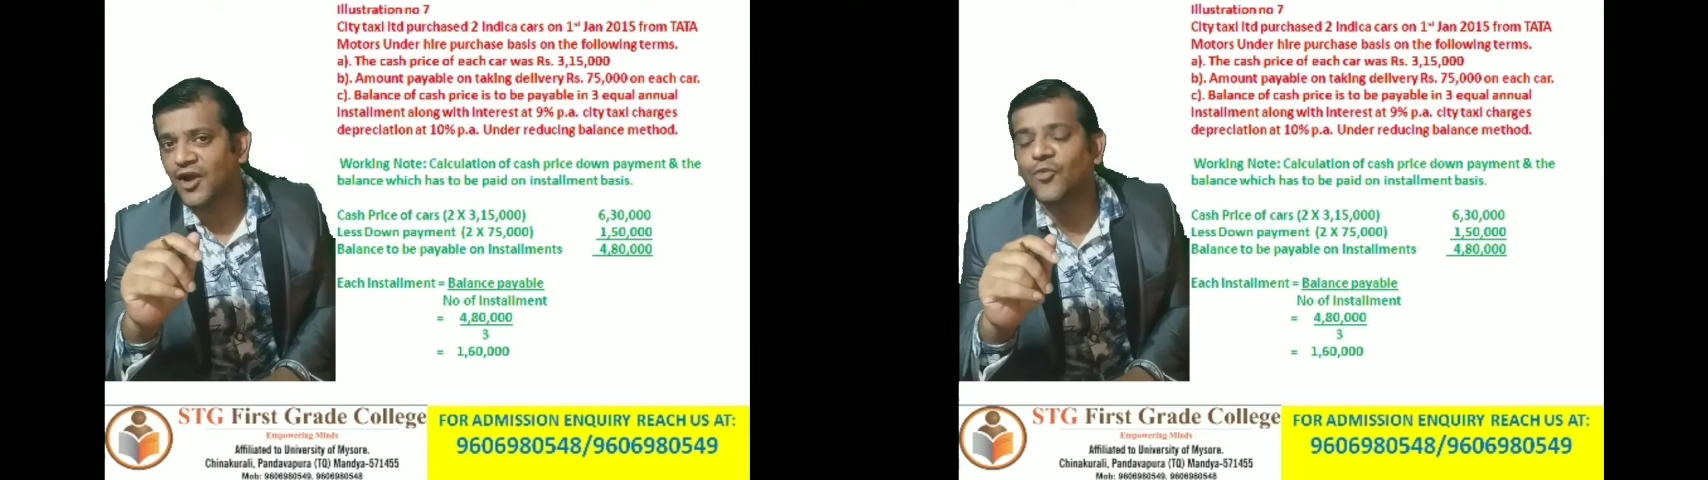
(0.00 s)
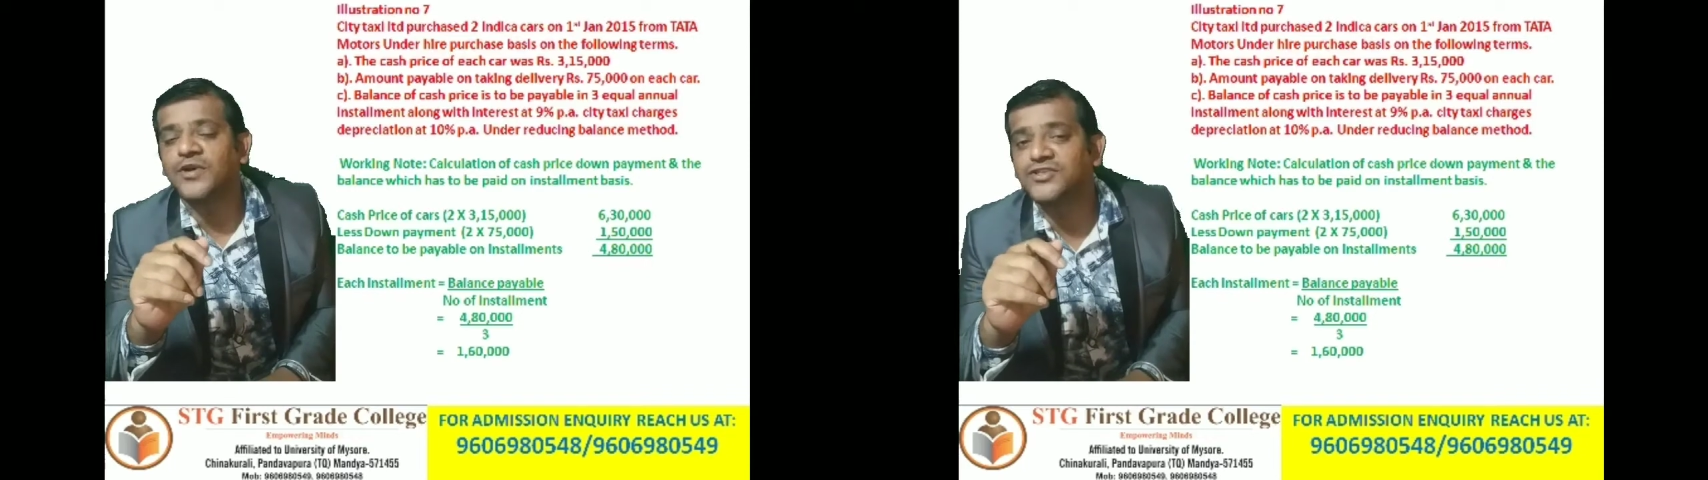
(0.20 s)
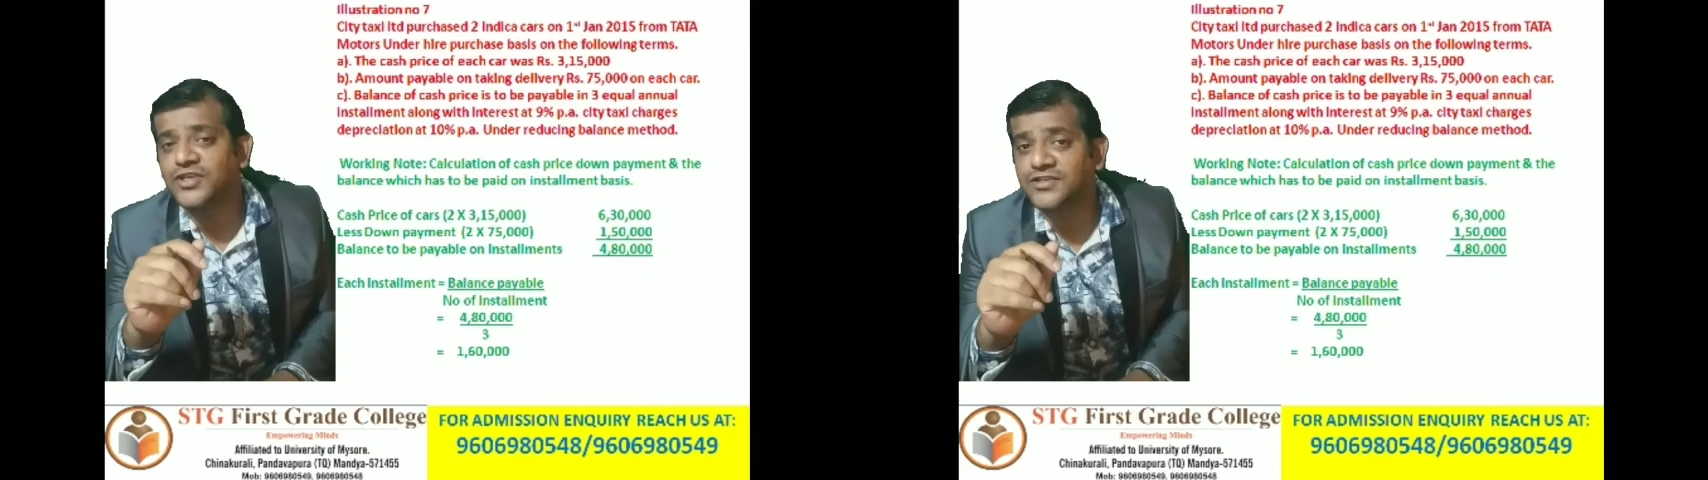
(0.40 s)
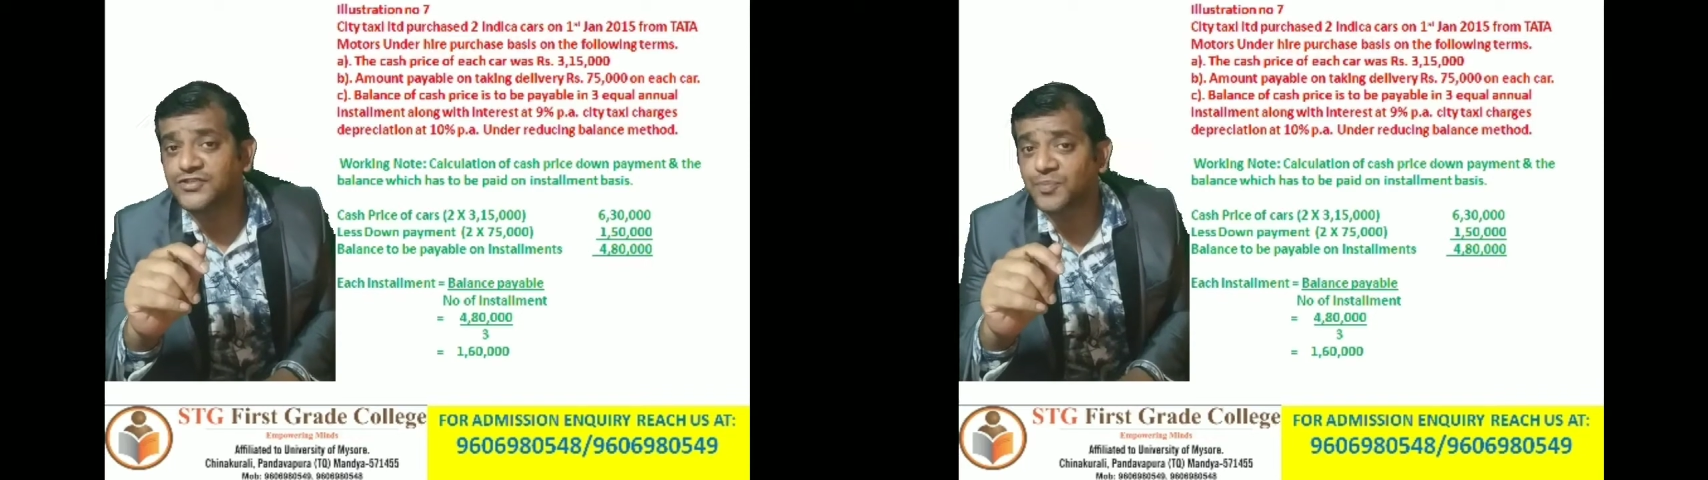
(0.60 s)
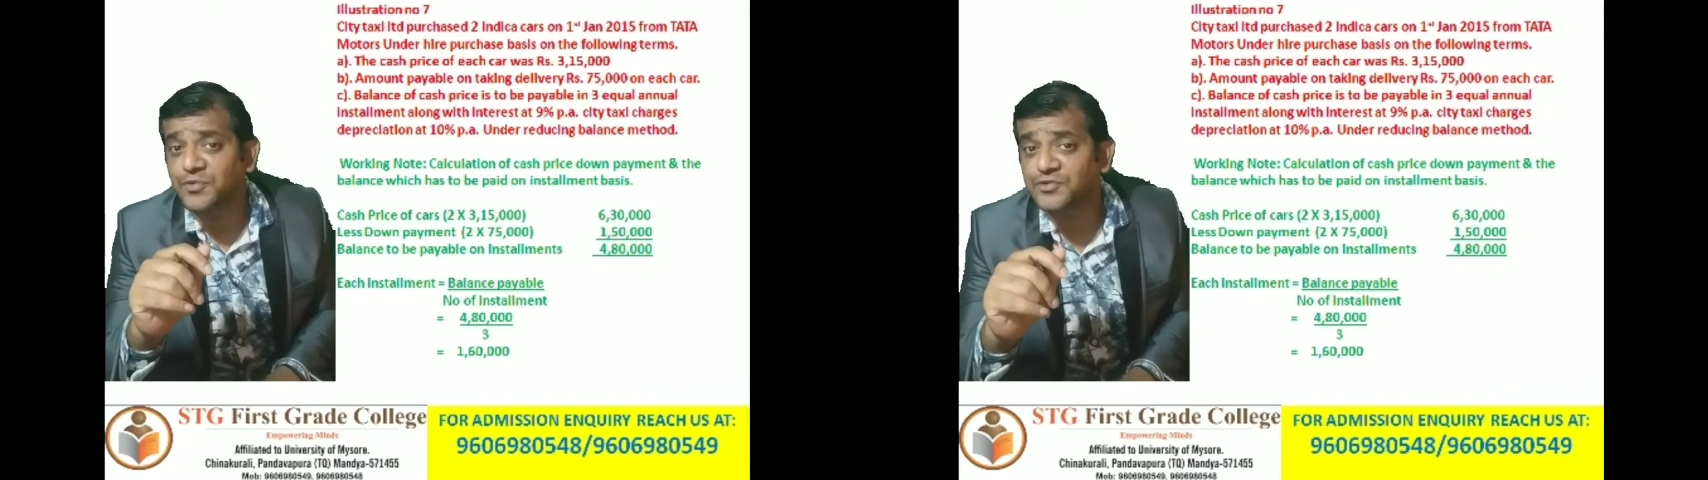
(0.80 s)
how much you are
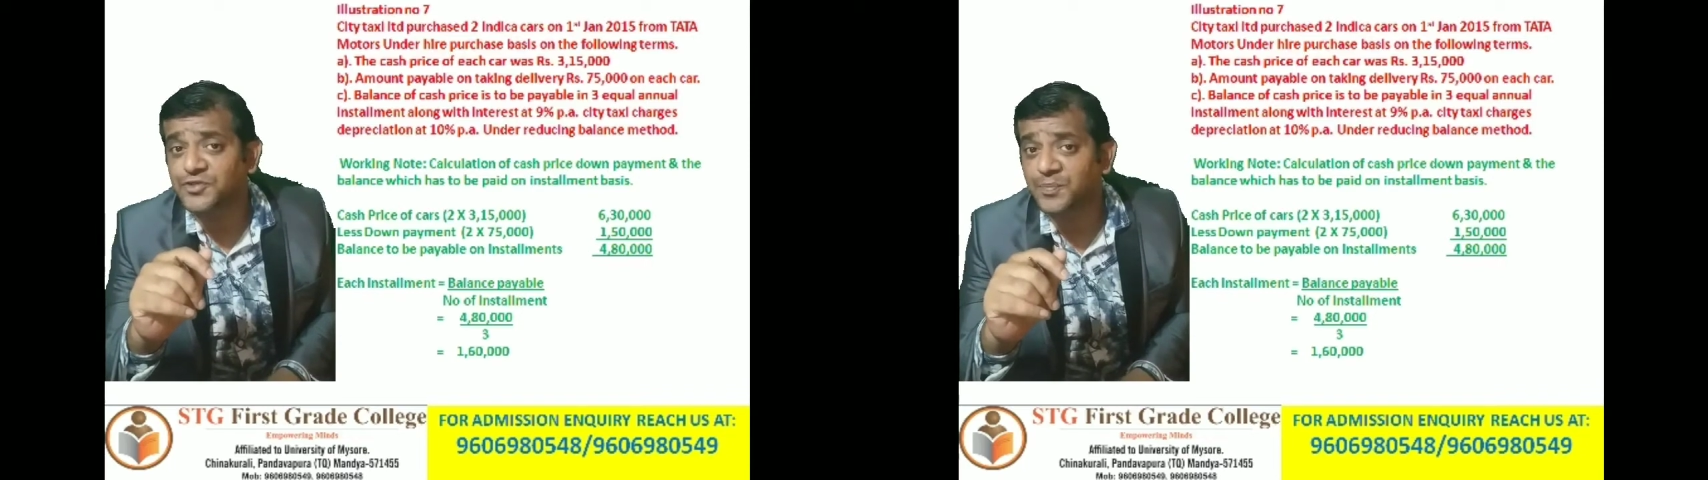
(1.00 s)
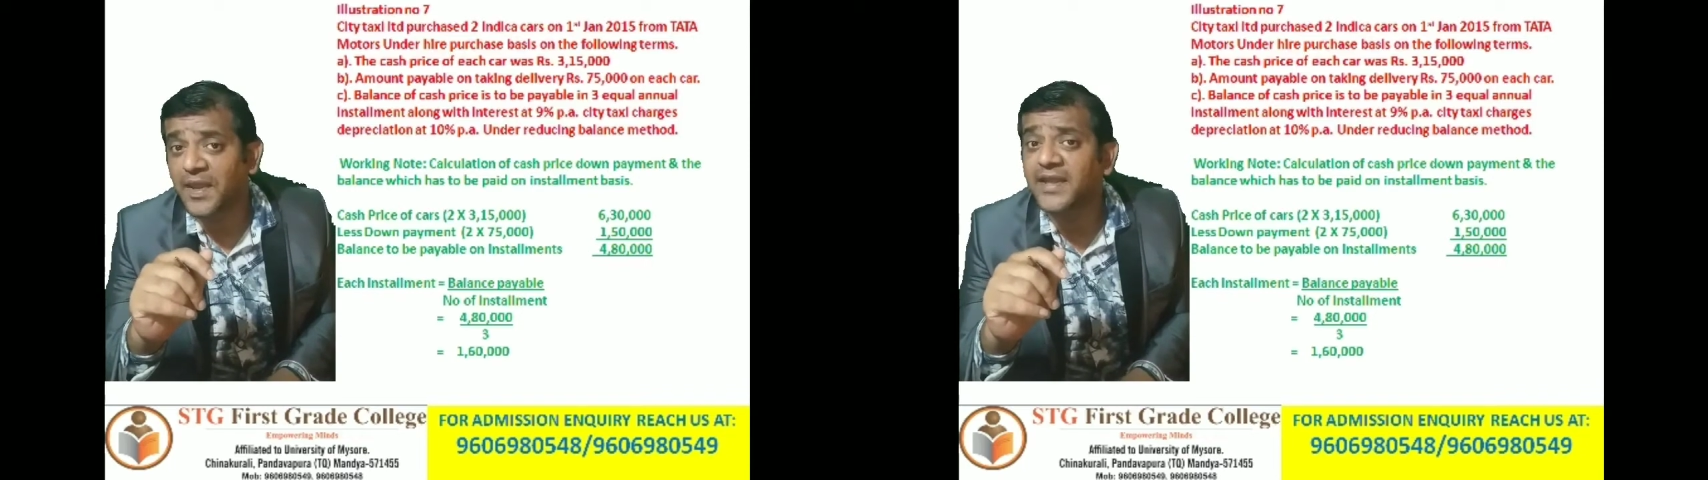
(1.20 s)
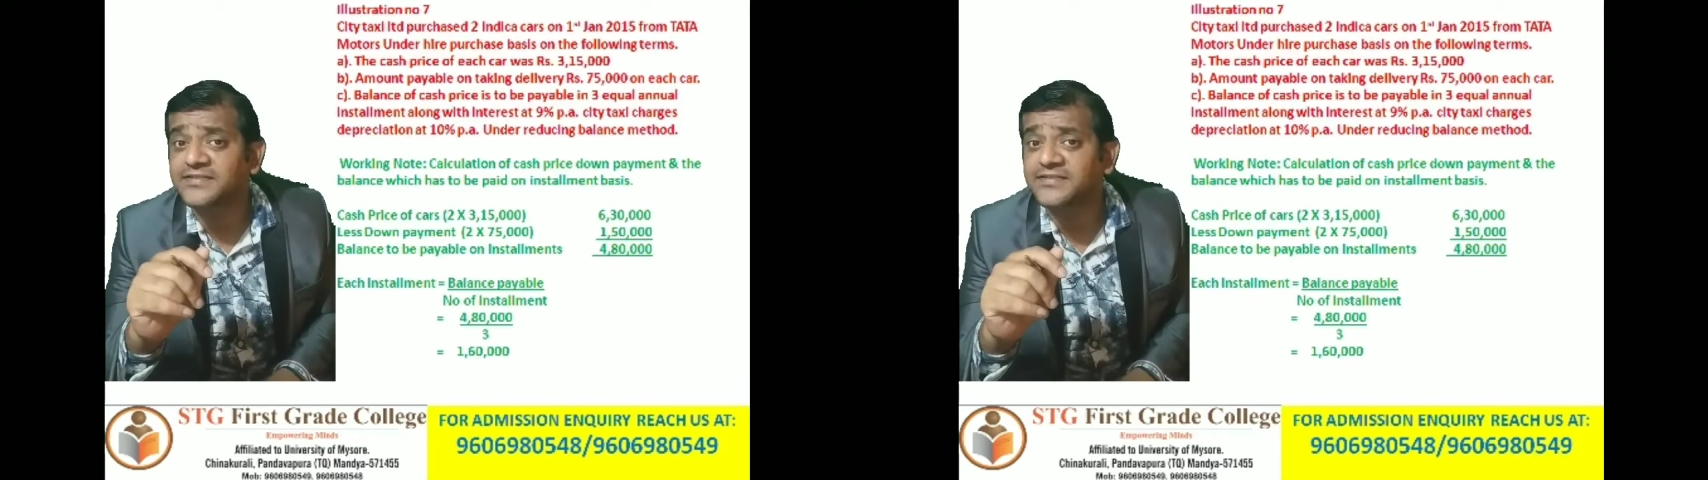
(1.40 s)
supposed to pay?